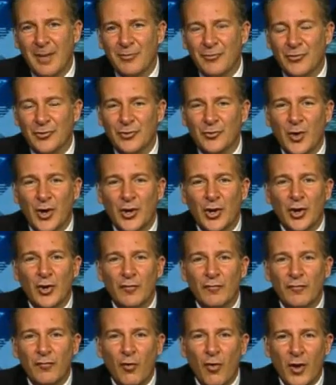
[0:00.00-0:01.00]
So you want to
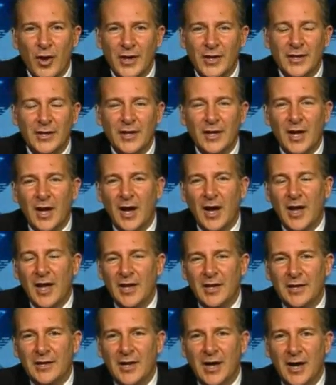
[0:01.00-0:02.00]
avoid
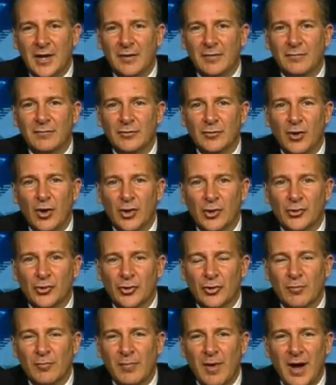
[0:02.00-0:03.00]
any kind of
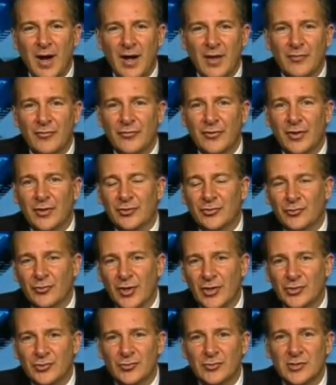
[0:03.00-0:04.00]
long-term bonds,
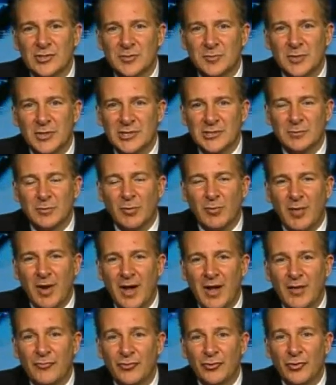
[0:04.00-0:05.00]
treasuries, municipal
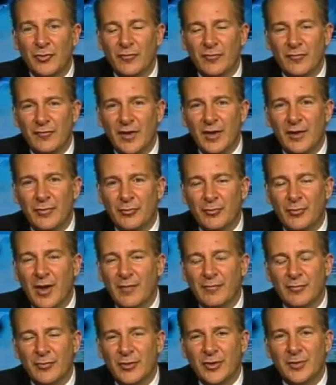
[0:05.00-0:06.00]
bonds. You know, the Fed threw
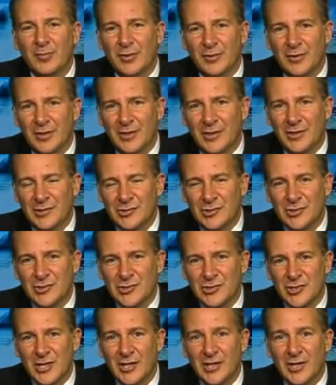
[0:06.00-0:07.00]
everything but the kitchen
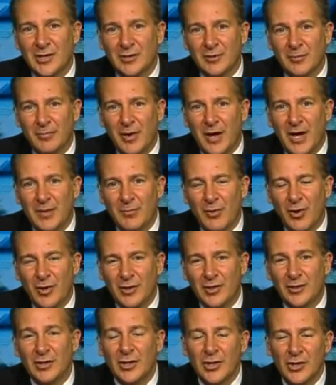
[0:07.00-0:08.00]
sink at the bond
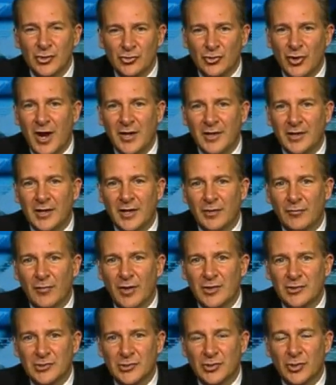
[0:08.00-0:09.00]
market, trying to get
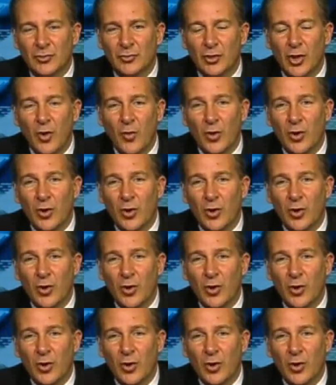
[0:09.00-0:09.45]
rates to go lower.